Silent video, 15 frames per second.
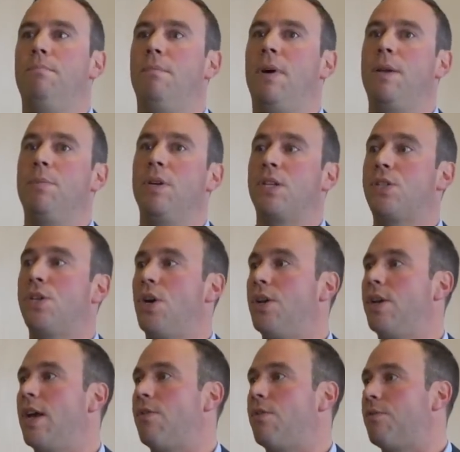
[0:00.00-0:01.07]
maybe a
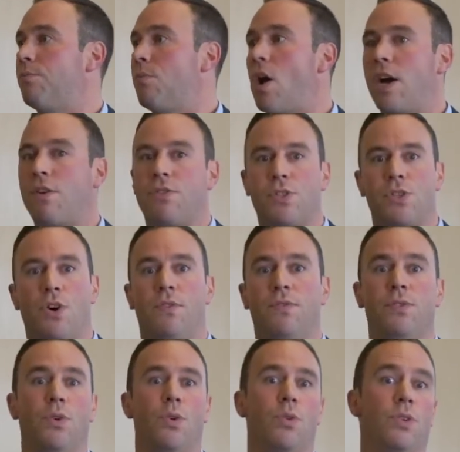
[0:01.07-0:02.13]
certain area of
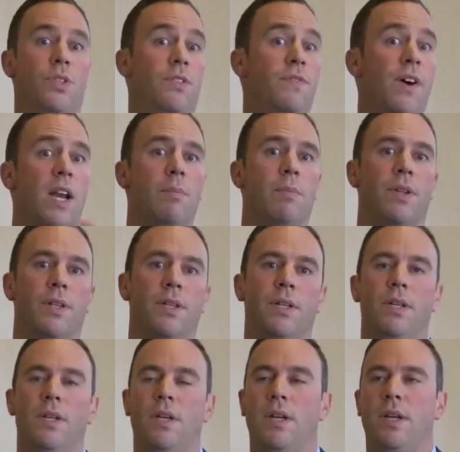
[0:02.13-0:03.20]
Microsoft or development.
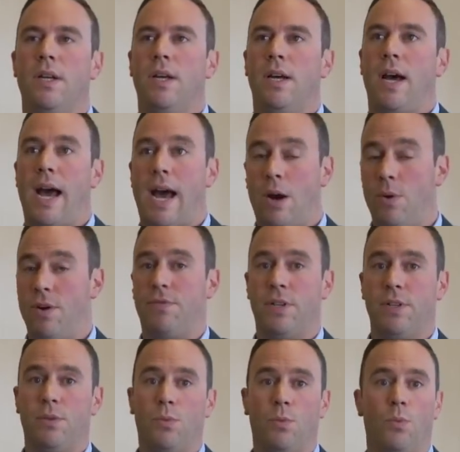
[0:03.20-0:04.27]

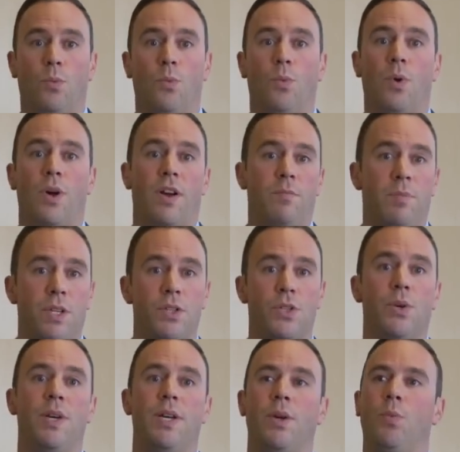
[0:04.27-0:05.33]
However, what I've been
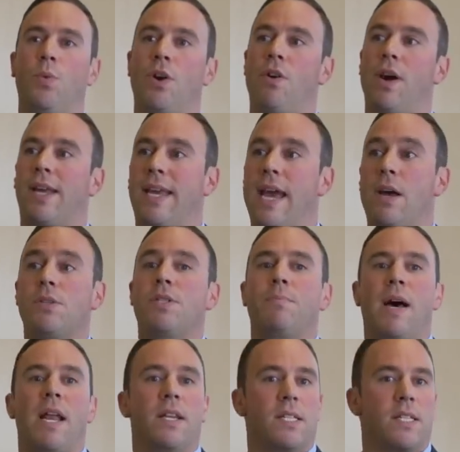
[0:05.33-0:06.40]
doing and where I
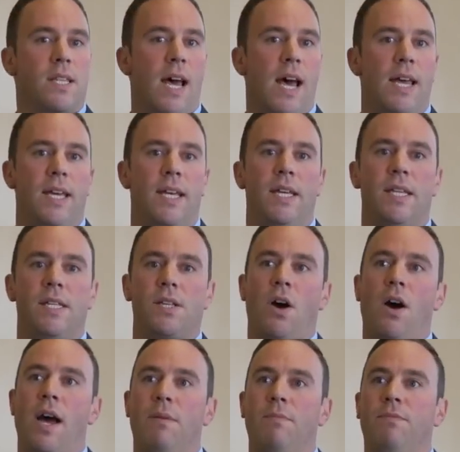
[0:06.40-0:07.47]
counterbalance that is
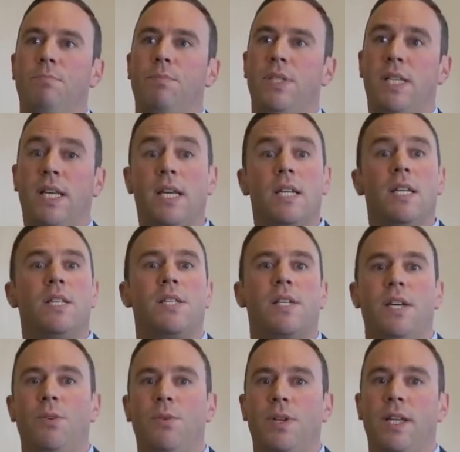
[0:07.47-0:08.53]
I'm particularly
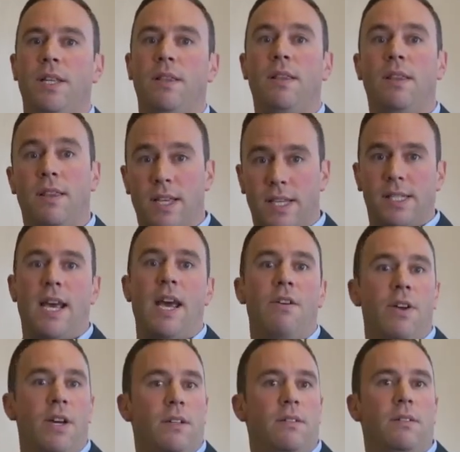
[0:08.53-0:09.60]
skilled in this
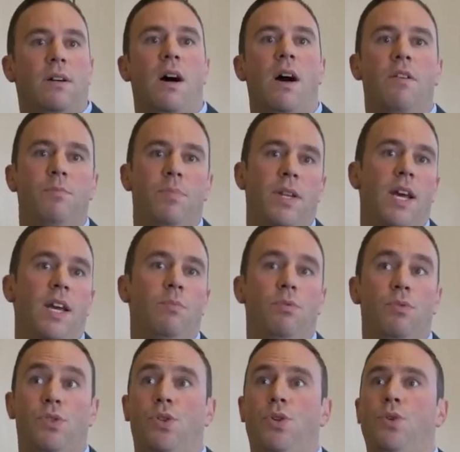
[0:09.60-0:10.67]
area. I've been
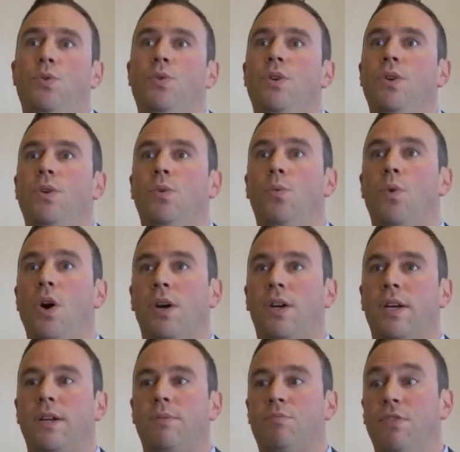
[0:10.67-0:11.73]
able to work
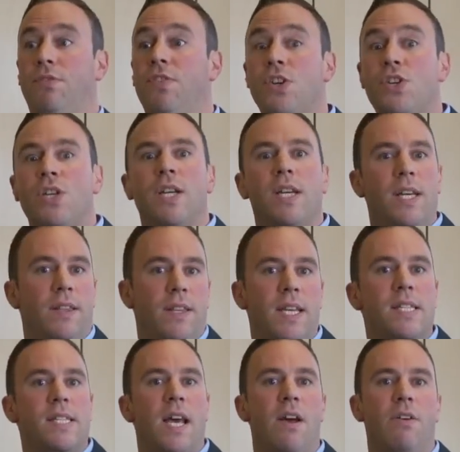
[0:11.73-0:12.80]
proficiently in
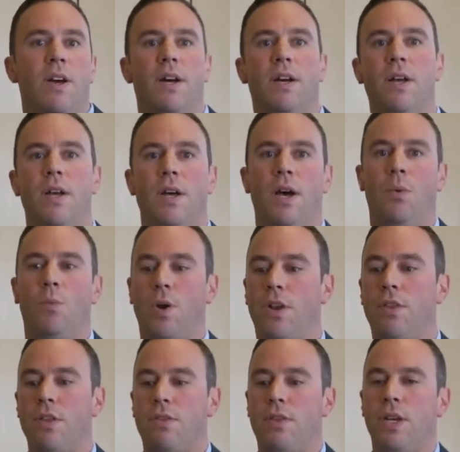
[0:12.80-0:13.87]
this area. And one
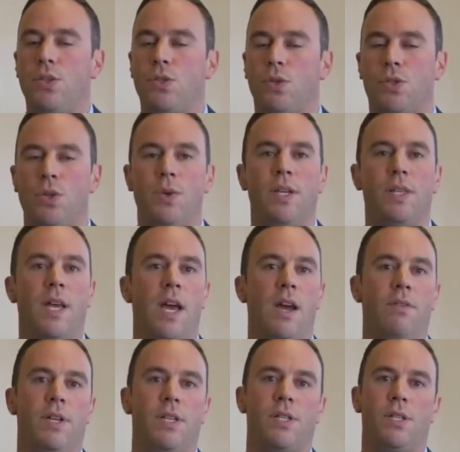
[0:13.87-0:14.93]
of the things you're doing
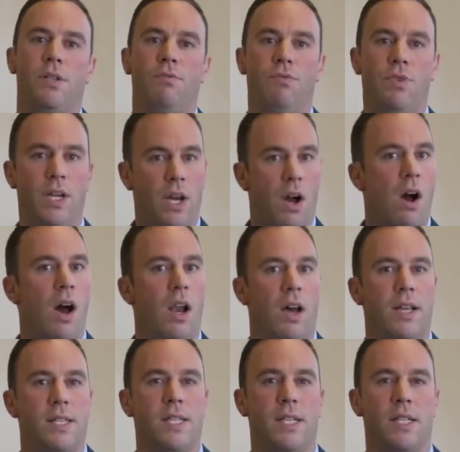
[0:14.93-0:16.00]
there is really
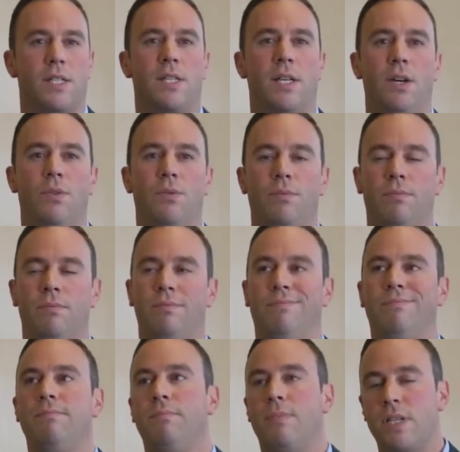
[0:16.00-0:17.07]
highlighting a skill,
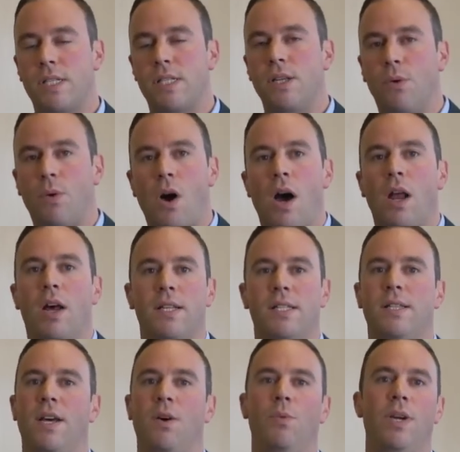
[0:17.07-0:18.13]
but still
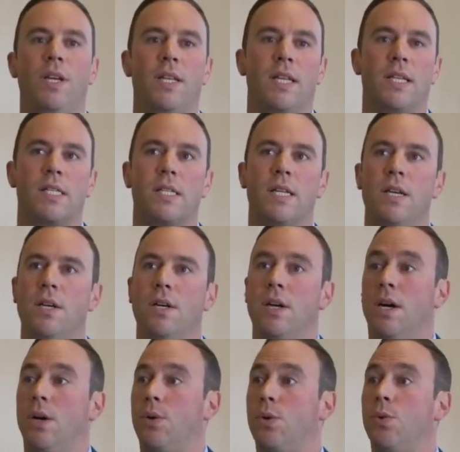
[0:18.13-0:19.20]
highlighting that weakness.
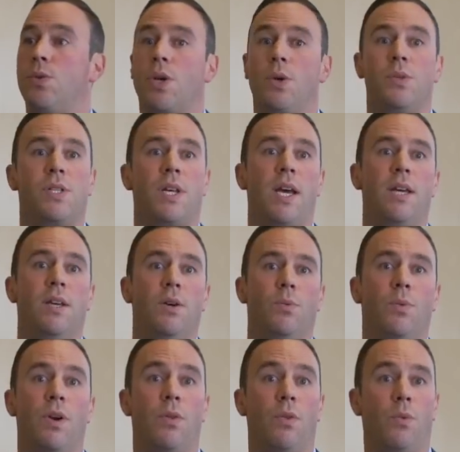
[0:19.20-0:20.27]
I'd also say
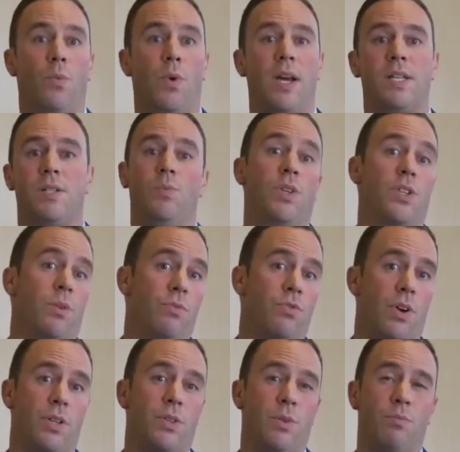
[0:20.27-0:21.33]
one of the ways in which I'm
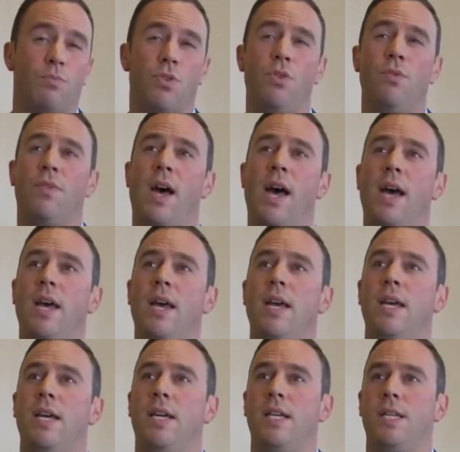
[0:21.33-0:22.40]
trying to improve that
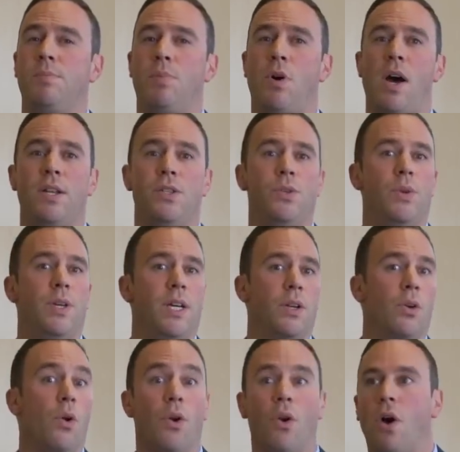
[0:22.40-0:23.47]
is by doing
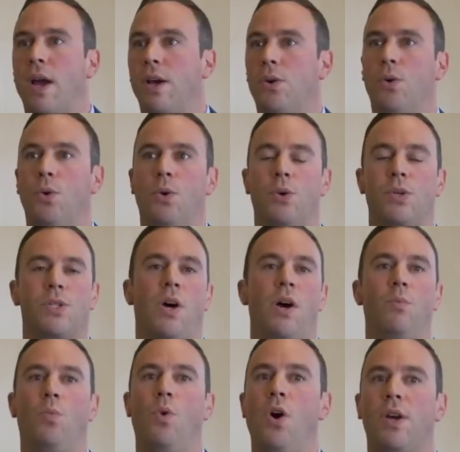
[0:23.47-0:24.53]
an online course.
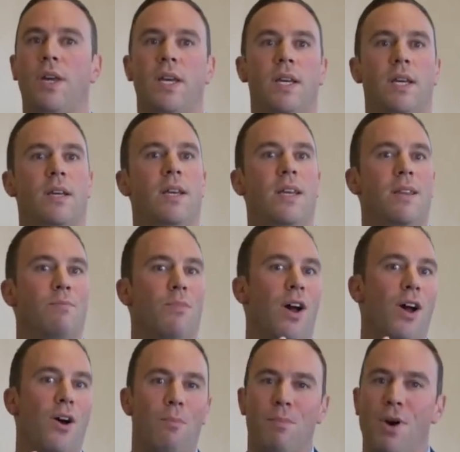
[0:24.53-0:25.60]
I'm working in
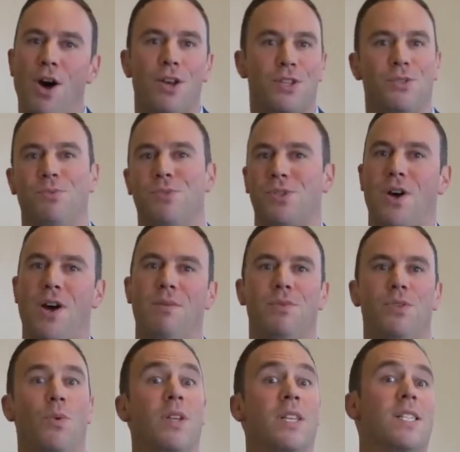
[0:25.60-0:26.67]
my personal time
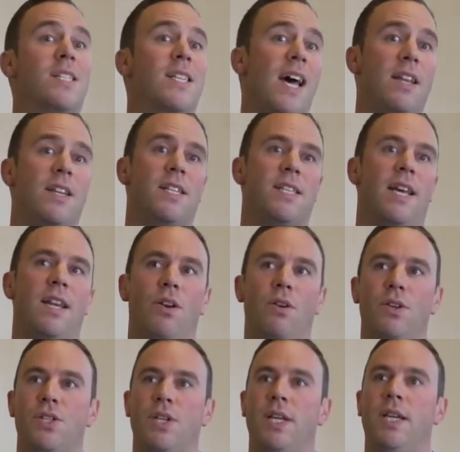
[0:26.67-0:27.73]
to understand the
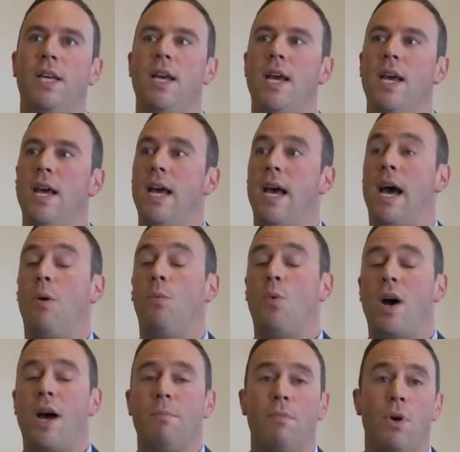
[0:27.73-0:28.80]
technology. And
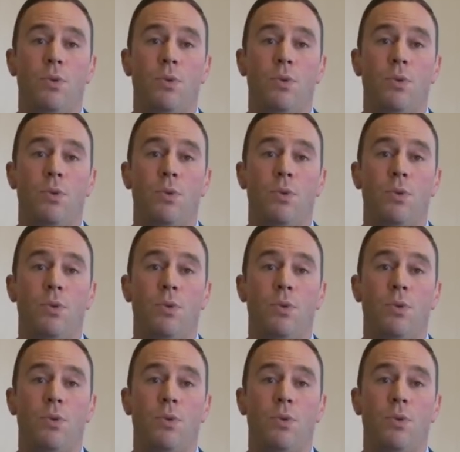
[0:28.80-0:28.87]
why I'm